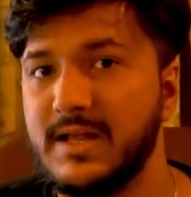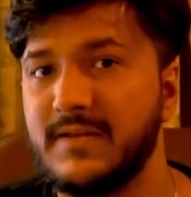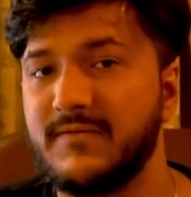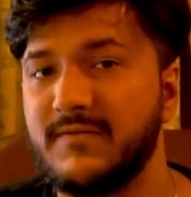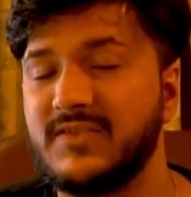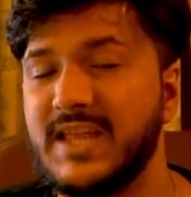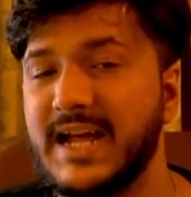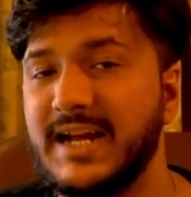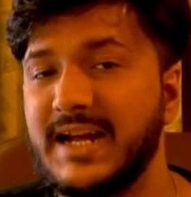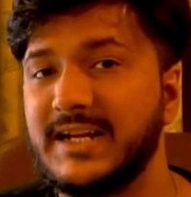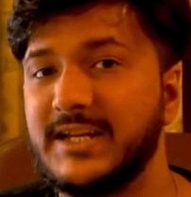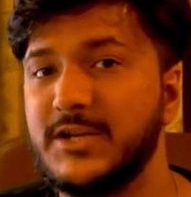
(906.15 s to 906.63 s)

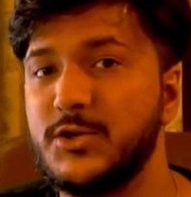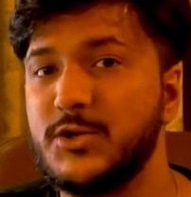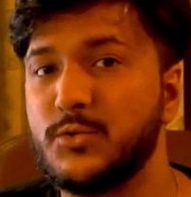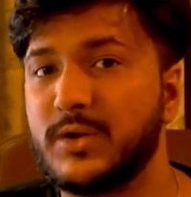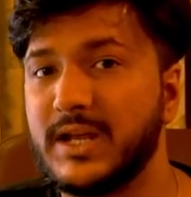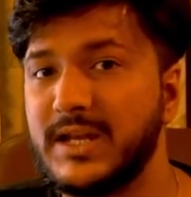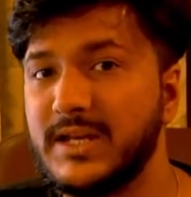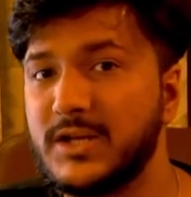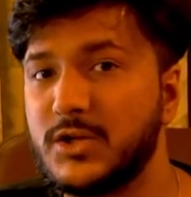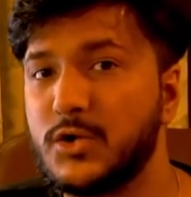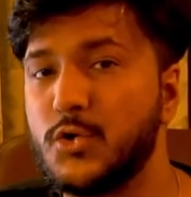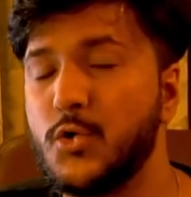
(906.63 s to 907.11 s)
that you
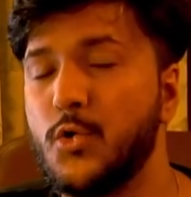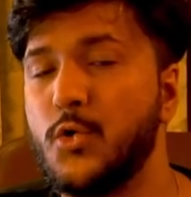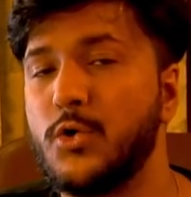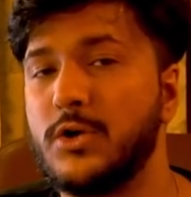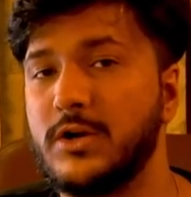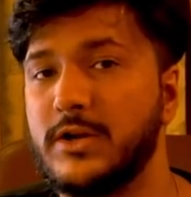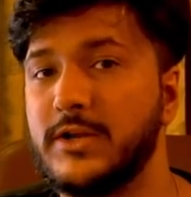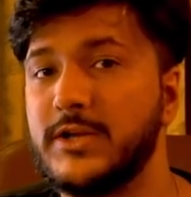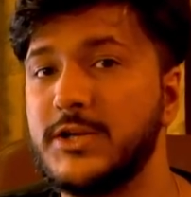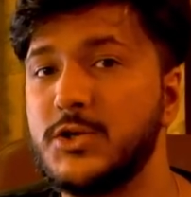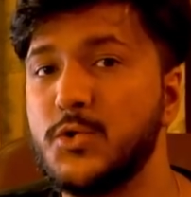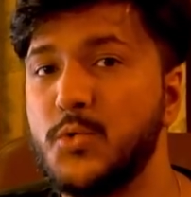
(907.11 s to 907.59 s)
can
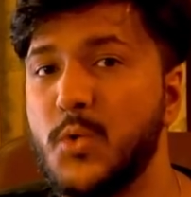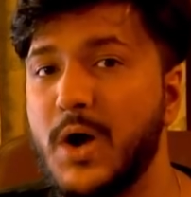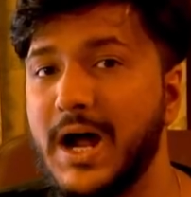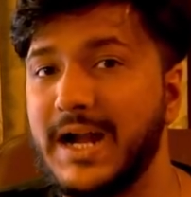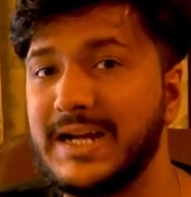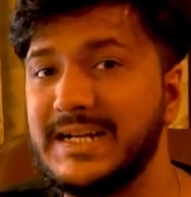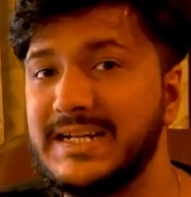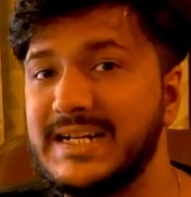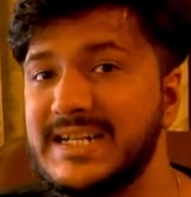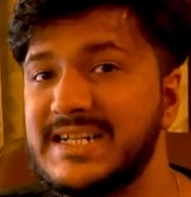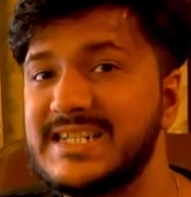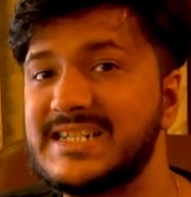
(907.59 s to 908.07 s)
code, you
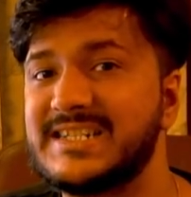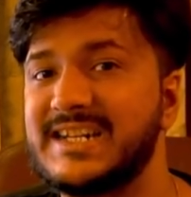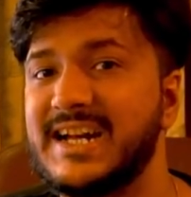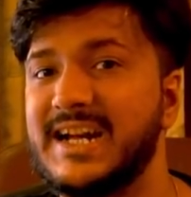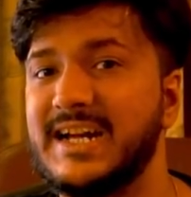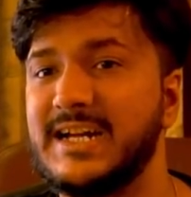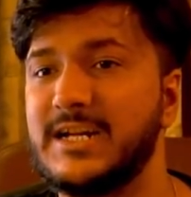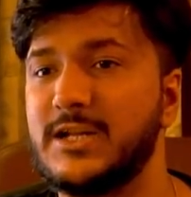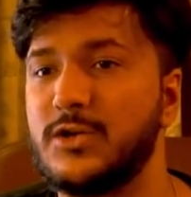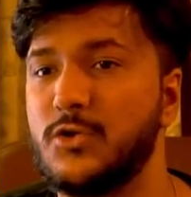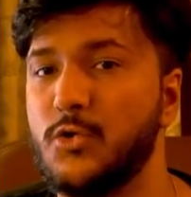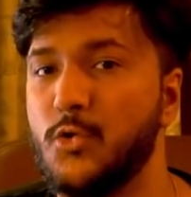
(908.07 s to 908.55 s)

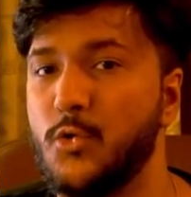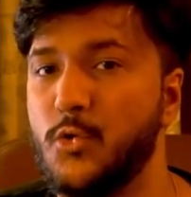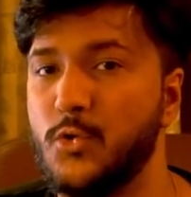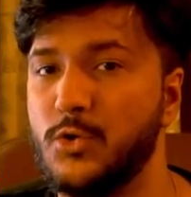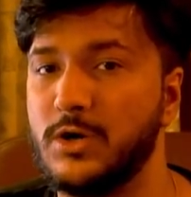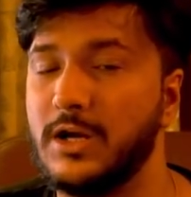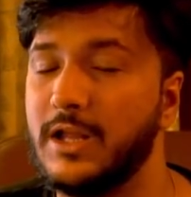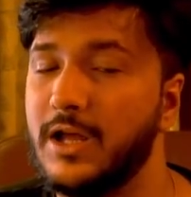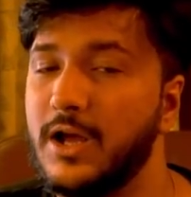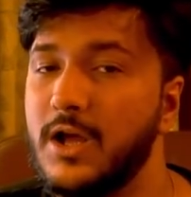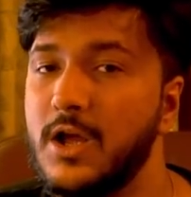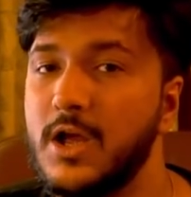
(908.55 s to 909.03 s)
understand
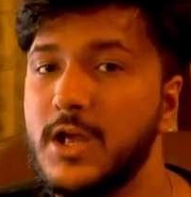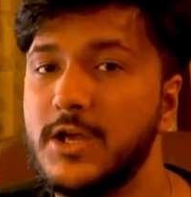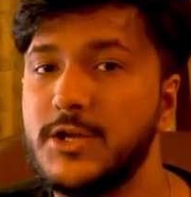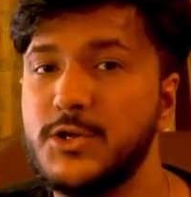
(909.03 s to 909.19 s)
code,